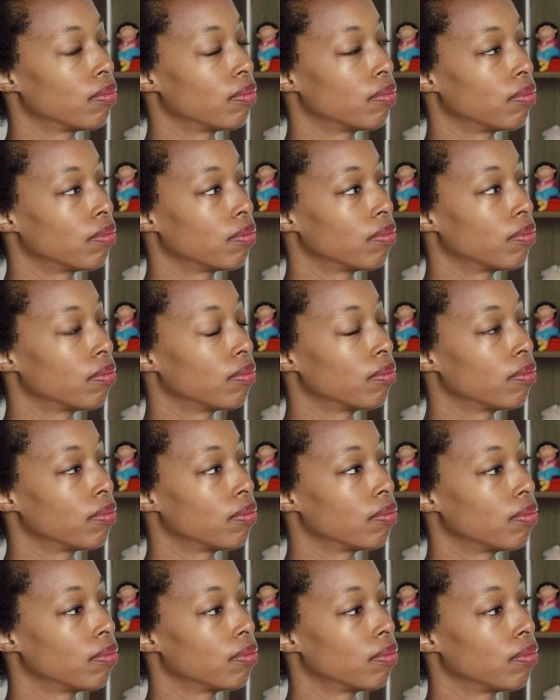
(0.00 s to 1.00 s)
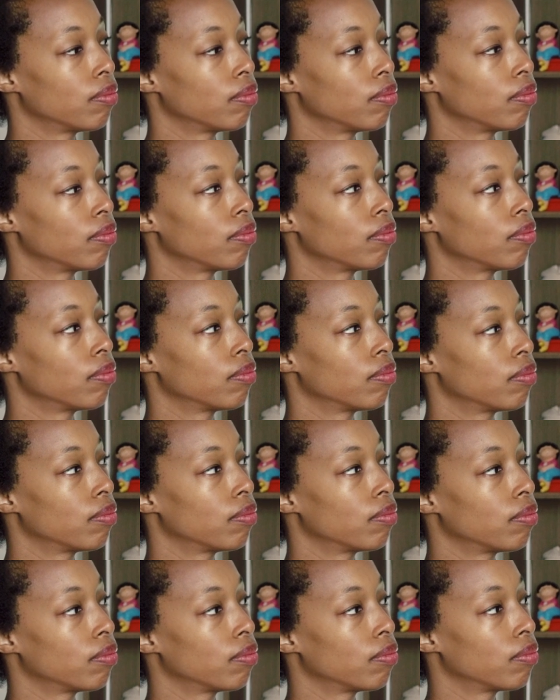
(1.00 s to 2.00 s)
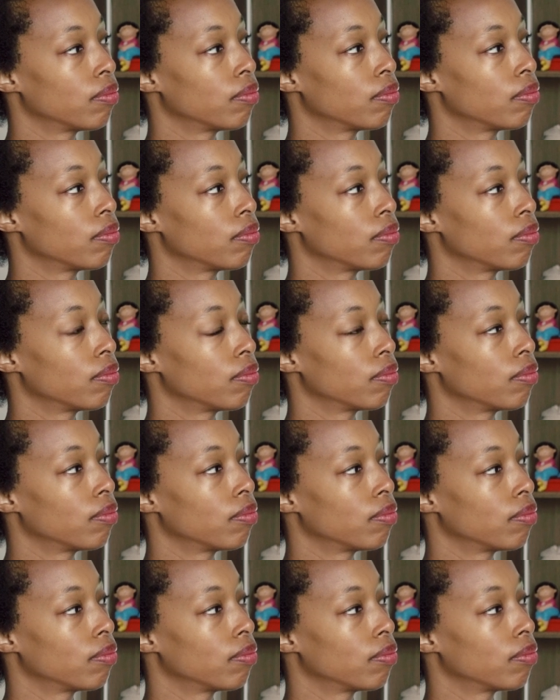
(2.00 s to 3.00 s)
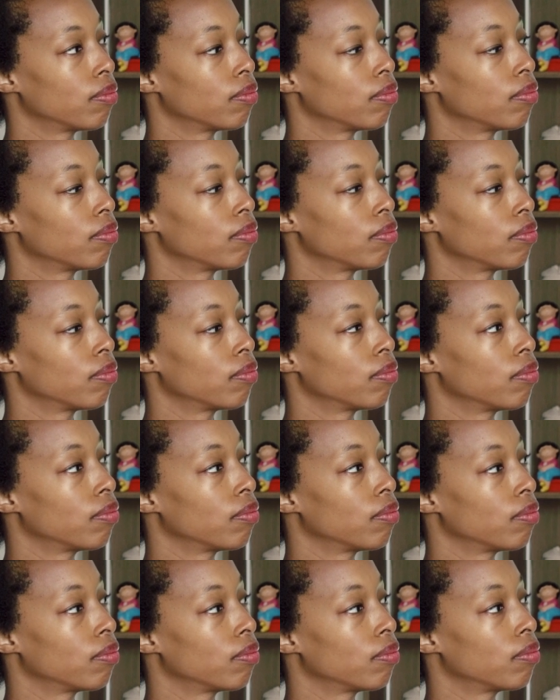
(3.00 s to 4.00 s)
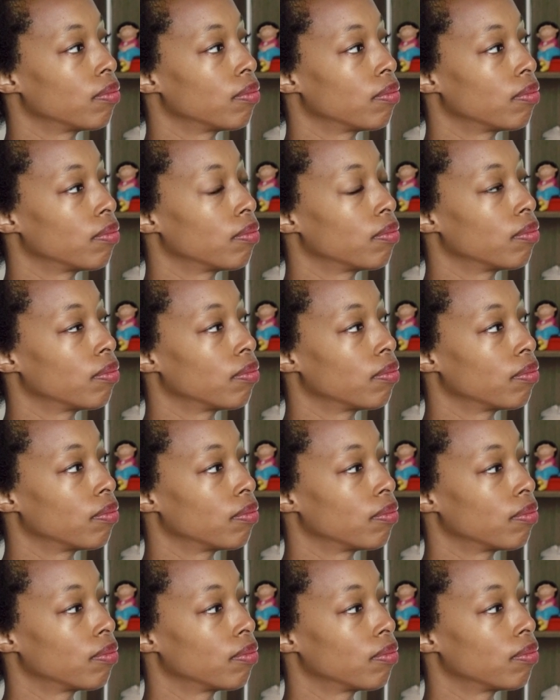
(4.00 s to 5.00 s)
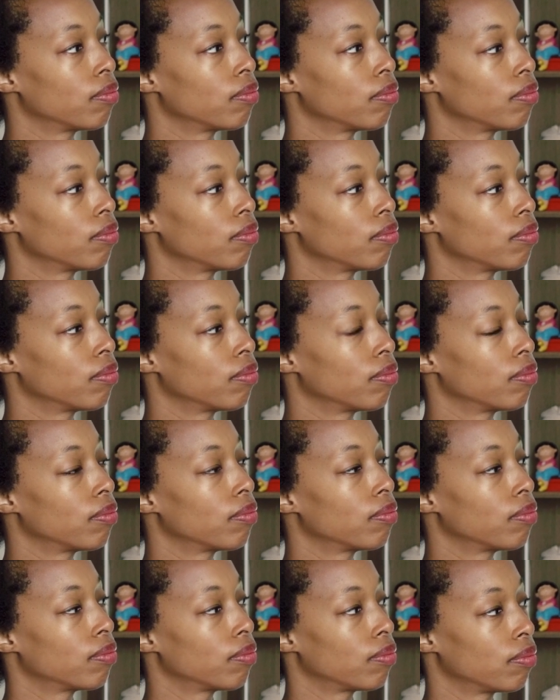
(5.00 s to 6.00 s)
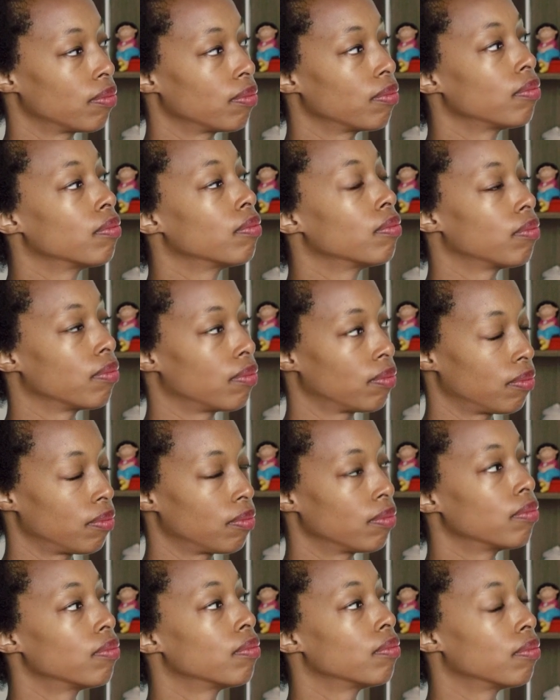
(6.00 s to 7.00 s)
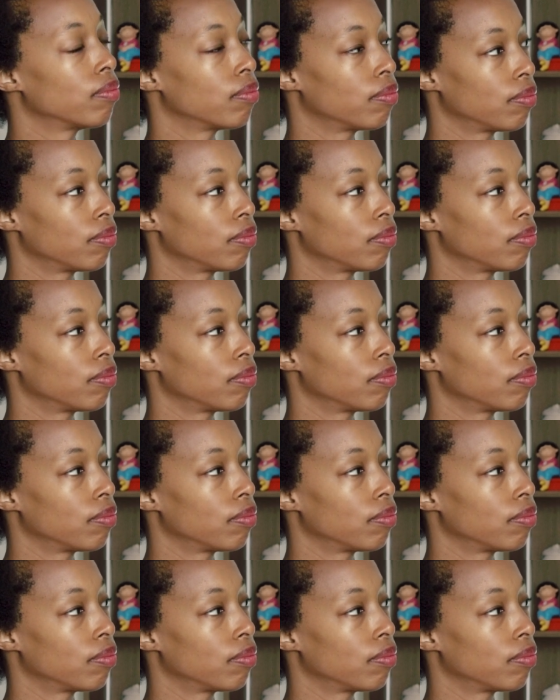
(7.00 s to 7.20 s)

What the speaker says: (not speaking)